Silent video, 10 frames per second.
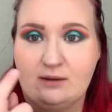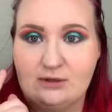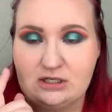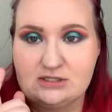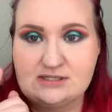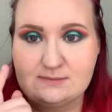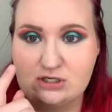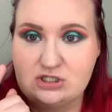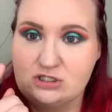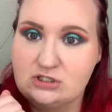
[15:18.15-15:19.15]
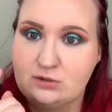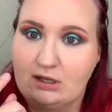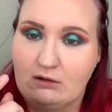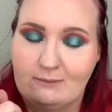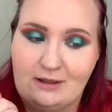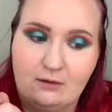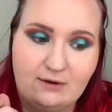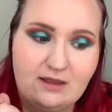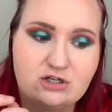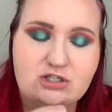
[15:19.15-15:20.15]
I'm gonna smudge these two together on my lower
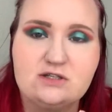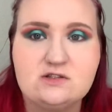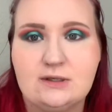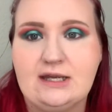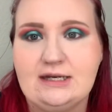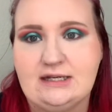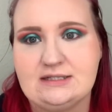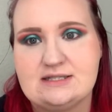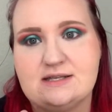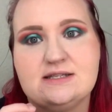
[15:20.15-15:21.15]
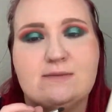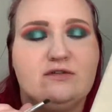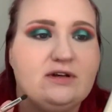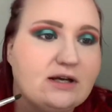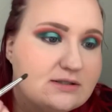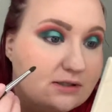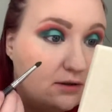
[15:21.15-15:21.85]
lash line so it kind of has that same effect.